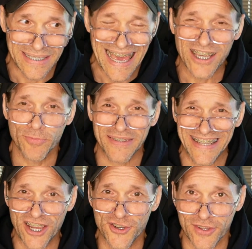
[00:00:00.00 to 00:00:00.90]

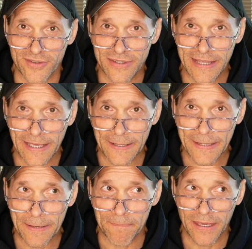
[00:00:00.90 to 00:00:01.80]
explanations
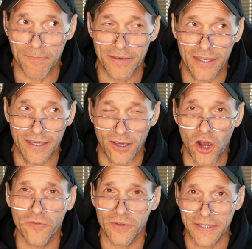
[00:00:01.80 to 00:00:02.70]
that may be
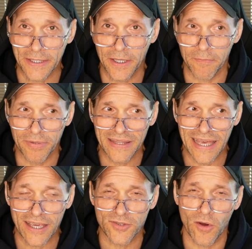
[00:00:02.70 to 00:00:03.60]
overly
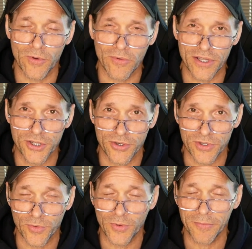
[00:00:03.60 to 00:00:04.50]
complex, what we want to do
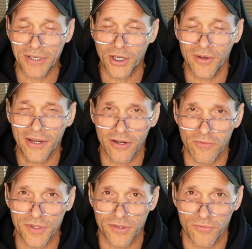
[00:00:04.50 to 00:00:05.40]
is we want to be coherent
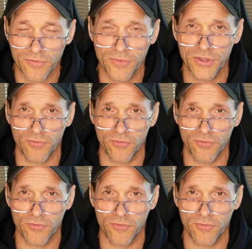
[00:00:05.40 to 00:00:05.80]
with the